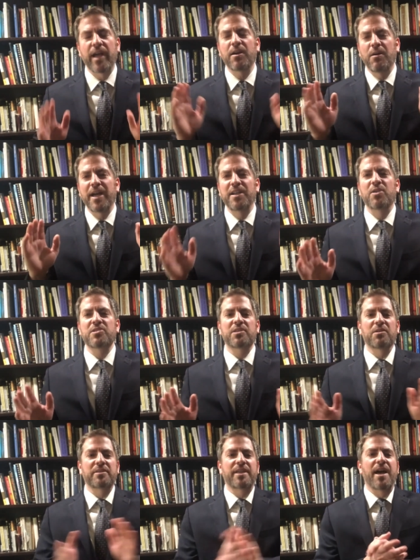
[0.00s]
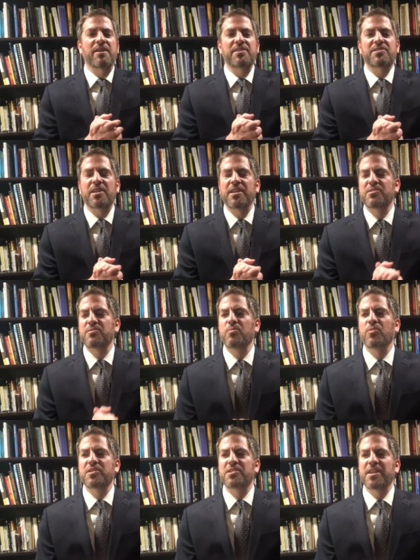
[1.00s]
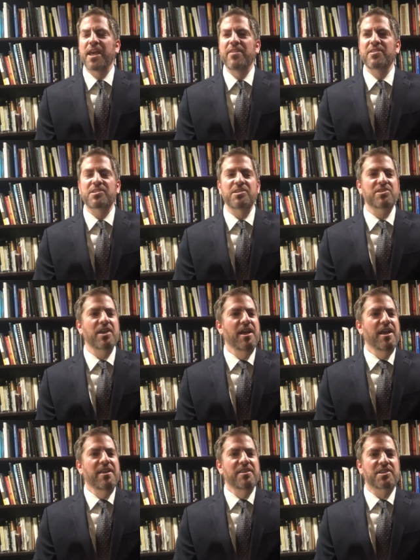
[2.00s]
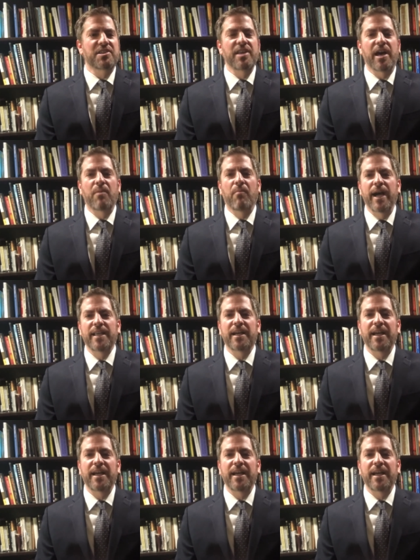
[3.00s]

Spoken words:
I go, I know, slow it down. It's once again, this is not a mile.